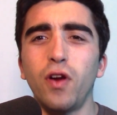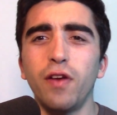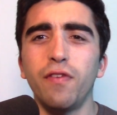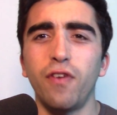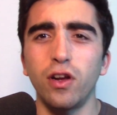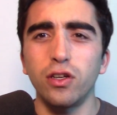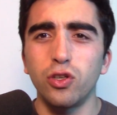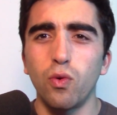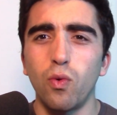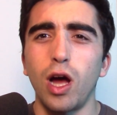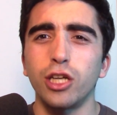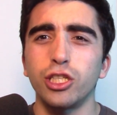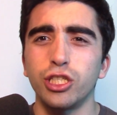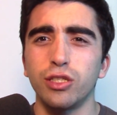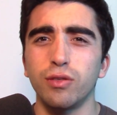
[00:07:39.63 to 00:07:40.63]
fun to
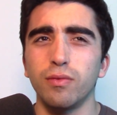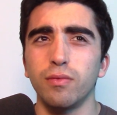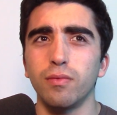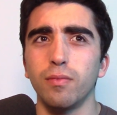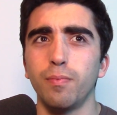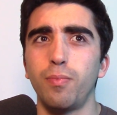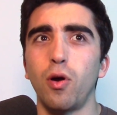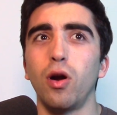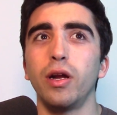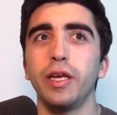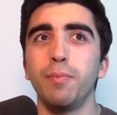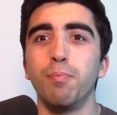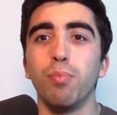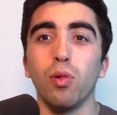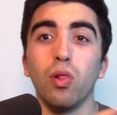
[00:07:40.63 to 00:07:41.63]
watch
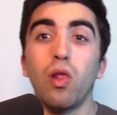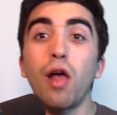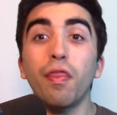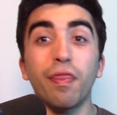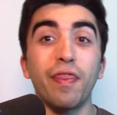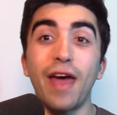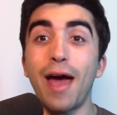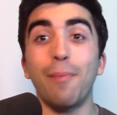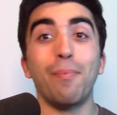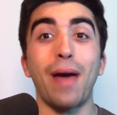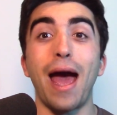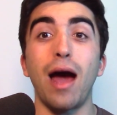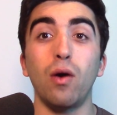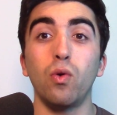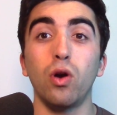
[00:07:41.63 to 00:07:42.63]
Barty blunt that
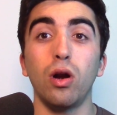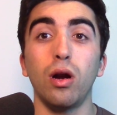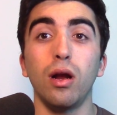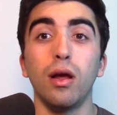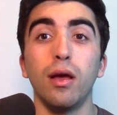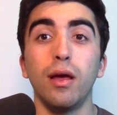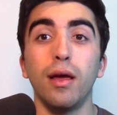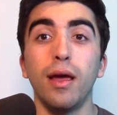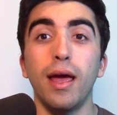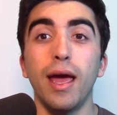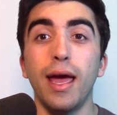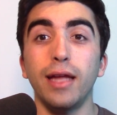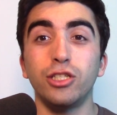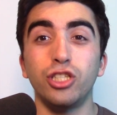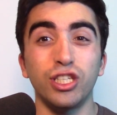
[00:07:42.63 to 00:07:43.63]
power,
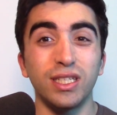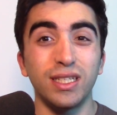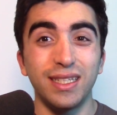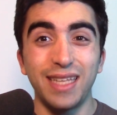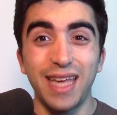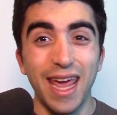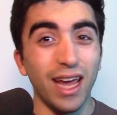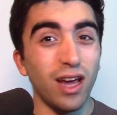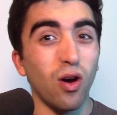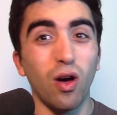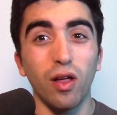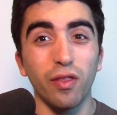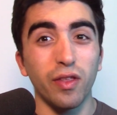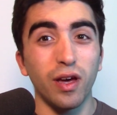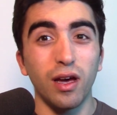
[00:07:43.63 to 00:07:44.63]
just take
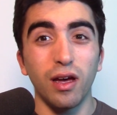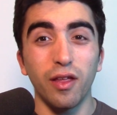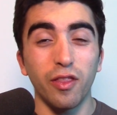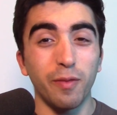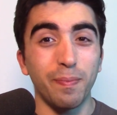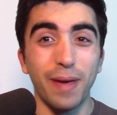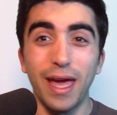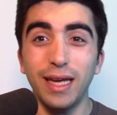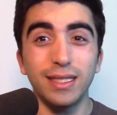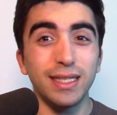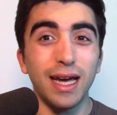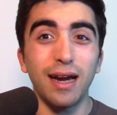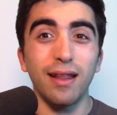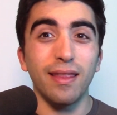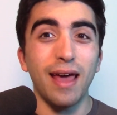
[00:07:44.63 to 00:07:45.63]
all the pace
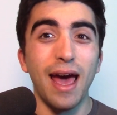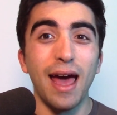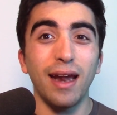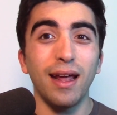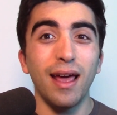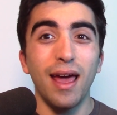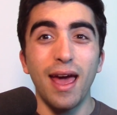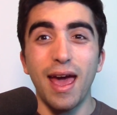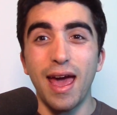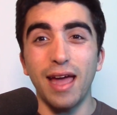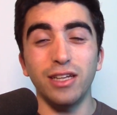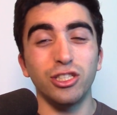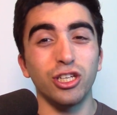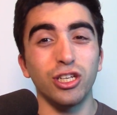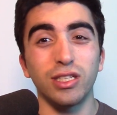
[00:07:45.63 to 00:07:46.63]
out of that
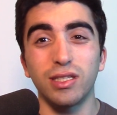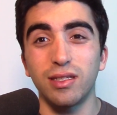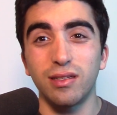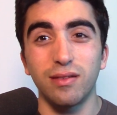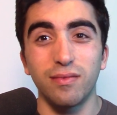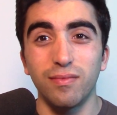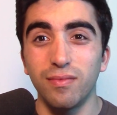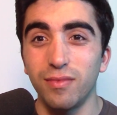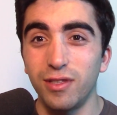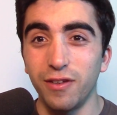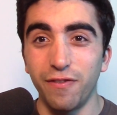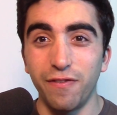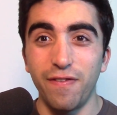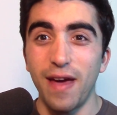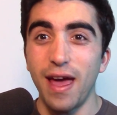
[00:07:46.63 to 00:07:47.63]
and just
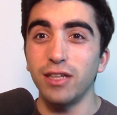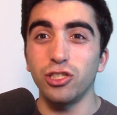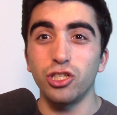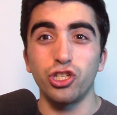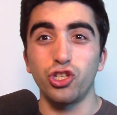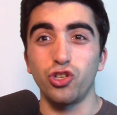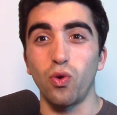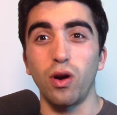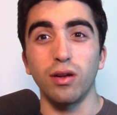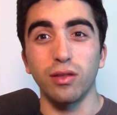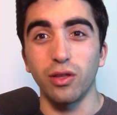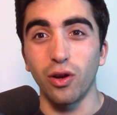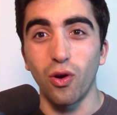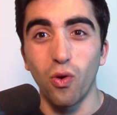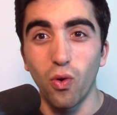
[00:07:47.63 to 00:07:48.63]
defend short in
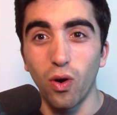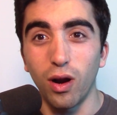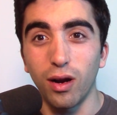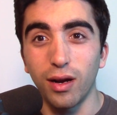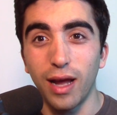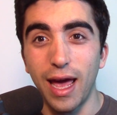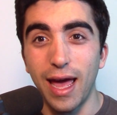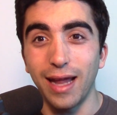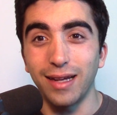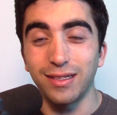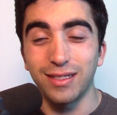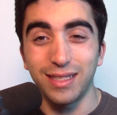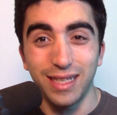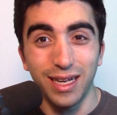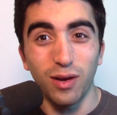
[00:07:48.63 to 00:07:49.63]
the court and
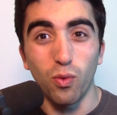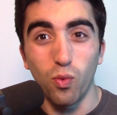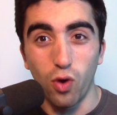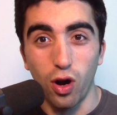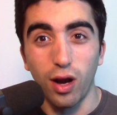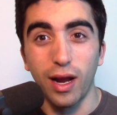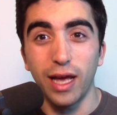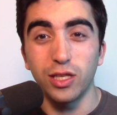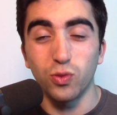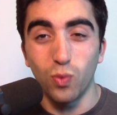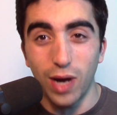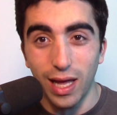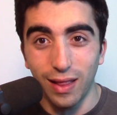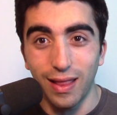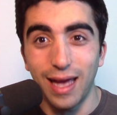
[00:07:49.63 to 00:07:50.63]
see it work as
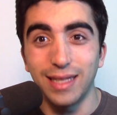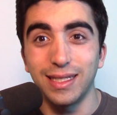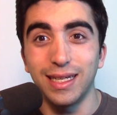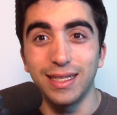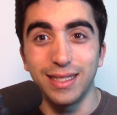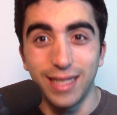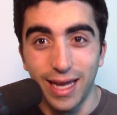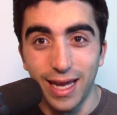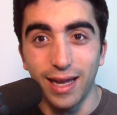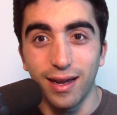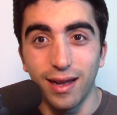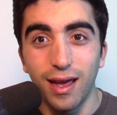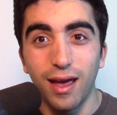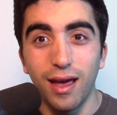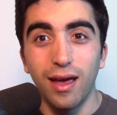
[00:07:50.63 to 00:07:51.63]
well as it did.
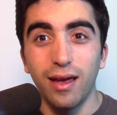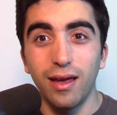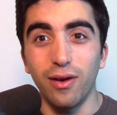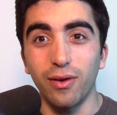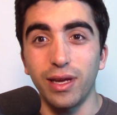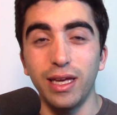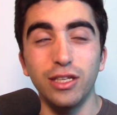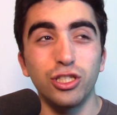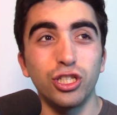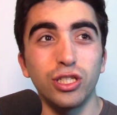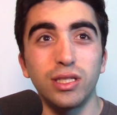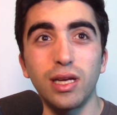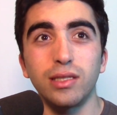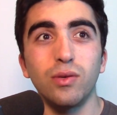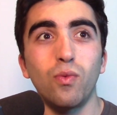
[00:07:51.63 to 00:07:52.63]
You know, Keys
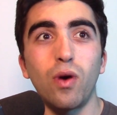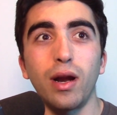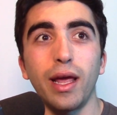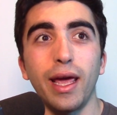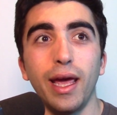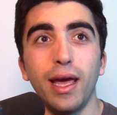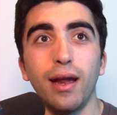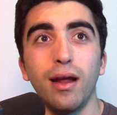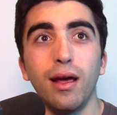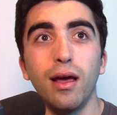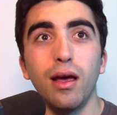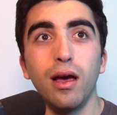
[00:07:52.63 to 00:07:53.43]
just doesn't want to hit